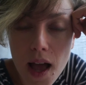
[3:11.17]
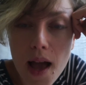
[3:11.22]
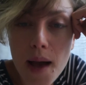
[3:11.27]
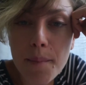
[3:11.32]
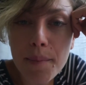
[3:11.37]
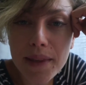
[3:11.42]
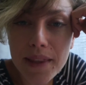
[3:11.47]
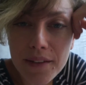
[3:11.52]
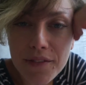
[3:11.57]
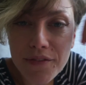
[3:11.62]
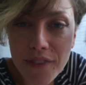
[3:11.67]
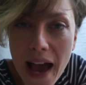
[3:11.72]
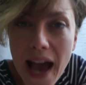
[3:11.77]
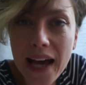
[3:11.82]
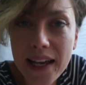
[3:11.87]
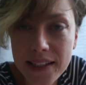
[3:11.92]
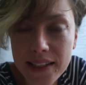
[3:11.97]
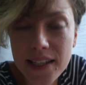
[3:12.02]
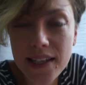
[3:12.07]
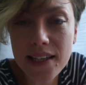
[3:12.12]
But the
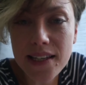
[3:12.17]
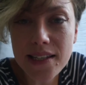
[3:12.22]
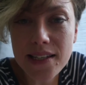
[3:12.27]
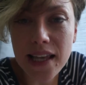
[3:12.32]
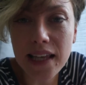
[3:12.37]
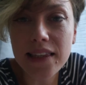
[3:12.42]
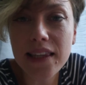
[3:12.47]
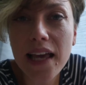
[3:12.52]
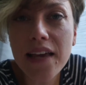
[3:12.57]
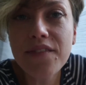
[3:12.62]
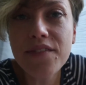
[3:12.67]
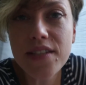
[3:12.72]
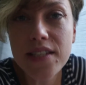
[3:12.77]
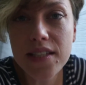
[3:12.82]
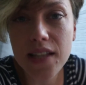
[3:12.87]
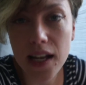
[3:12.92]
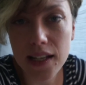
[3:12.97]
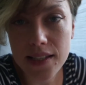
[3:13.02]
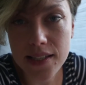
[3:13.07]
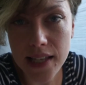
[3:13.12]
fact is that life is
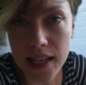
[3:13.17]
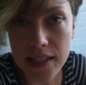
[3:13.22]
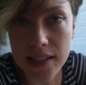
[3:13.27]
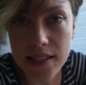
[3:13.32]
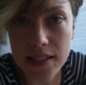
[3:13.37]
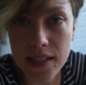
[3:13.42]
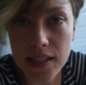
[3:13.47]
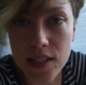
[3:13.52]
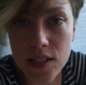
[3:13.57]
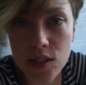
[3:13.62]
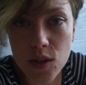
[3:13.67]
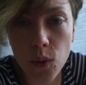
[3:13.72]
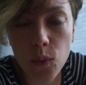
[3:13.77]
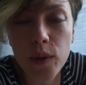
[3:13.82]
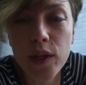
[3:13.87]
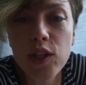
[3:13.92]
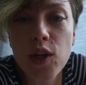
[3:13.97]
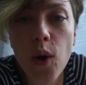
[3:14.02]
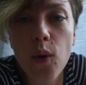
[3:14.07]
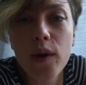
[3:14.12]
not senseless. We
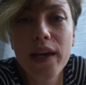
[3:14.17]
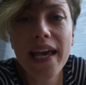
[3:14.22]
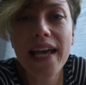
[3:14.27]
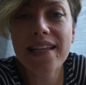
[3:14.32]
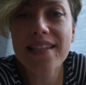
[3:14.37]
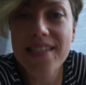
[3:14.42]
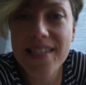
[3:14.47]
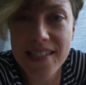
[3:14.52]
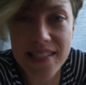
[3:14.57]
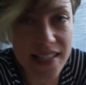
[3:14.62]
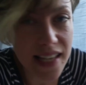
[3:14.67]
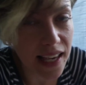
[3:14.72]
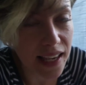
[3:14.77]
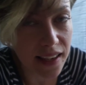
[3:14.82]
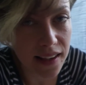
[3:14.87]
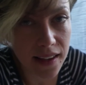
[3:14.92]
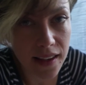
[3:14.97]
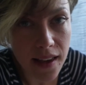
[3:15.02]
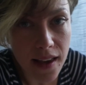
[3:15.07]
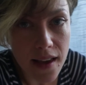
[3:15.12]
don't get
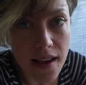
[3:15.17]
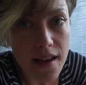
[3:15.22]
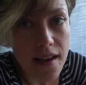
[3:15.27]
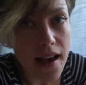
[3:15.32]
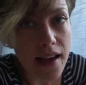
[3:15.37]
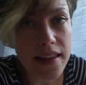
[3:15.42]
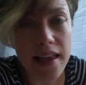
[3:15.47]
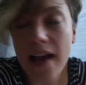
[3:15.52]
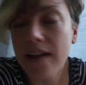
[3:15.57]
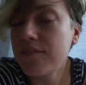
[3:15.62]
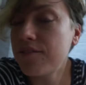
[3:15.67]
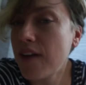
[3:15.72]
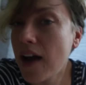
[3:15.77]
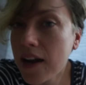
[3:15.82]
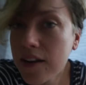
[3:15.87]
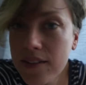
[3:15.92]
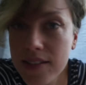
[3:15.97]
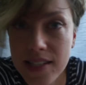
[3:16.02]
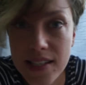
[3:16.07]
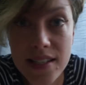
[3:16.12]
sick and have
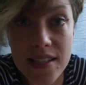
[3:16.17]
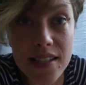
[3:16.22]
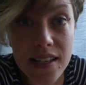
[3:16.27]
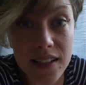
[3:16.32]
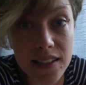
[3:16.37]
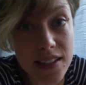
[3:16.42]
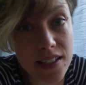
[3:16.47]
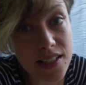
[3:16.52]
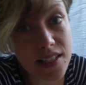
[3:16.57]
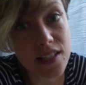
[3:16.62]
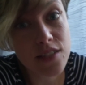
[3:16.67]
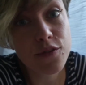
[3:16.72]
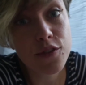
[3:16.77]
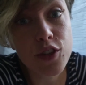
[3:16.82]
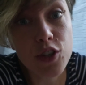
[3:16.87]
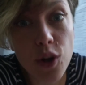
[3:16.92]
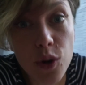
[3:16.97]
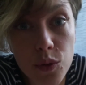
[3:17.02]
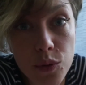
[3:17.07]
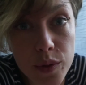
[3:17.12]
viruses and illnesses for
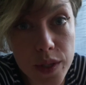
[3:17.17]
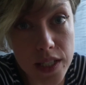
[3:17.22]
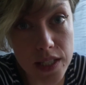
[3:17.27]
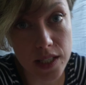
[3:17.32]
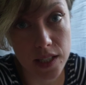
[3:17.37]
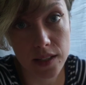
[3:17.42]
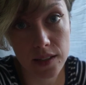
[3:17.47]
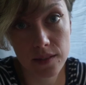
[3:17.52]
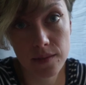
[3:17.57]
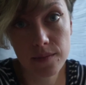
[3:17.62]
no reason.